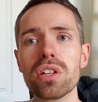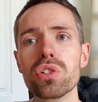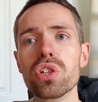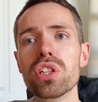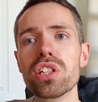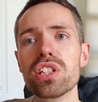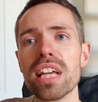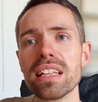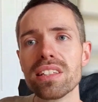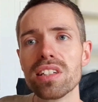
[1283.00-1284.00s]
to the
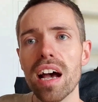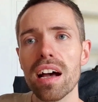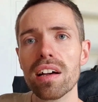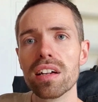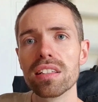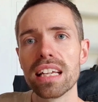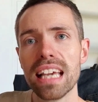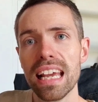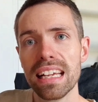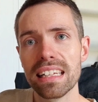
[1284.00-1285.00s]
center, the
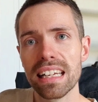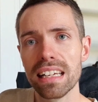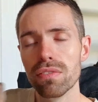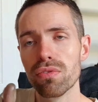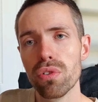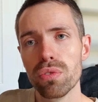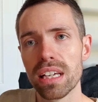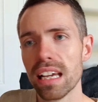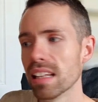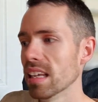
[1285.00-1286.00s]
king lead, through
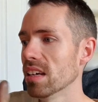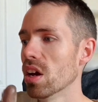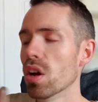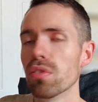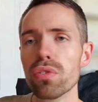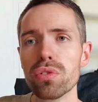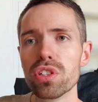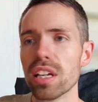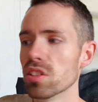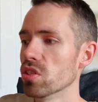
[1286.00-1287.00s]
the
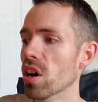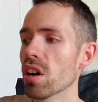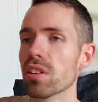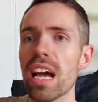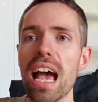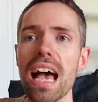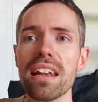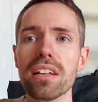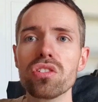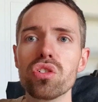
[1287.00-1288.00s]
center diode, and
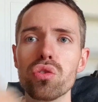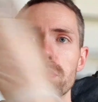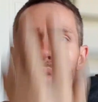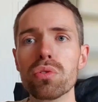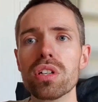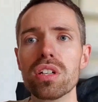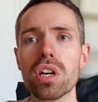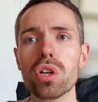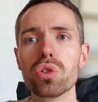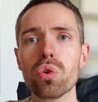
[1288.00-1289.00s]
then distributed
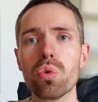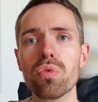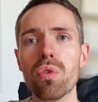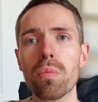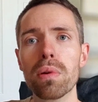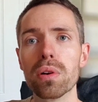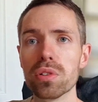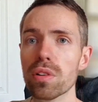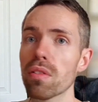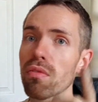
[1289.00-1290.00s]
to all 4
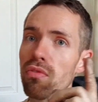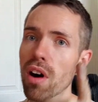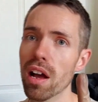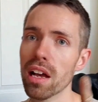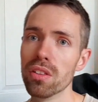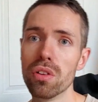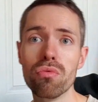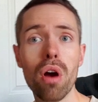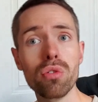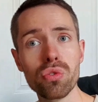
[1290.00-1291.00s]
plugs via the
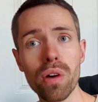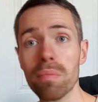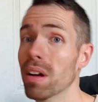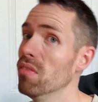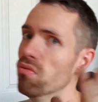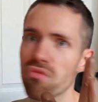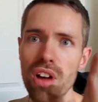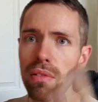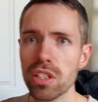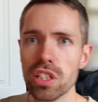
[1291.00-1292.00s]
rotor arm.
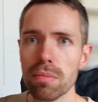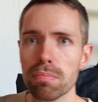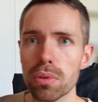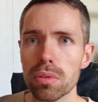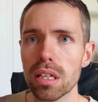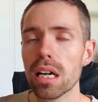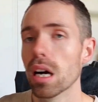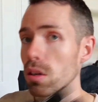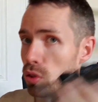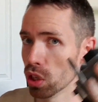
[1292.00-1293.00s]
Very simple.
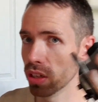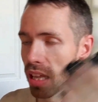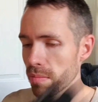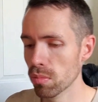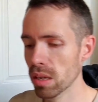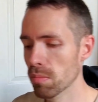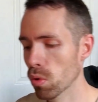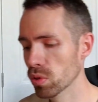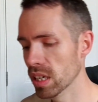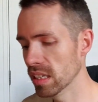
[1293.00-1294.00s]
I'll show you that in
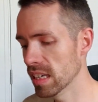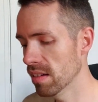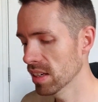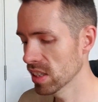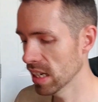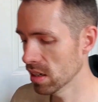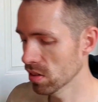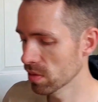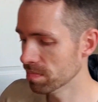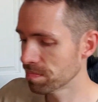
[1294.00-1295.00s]
more detail in a second.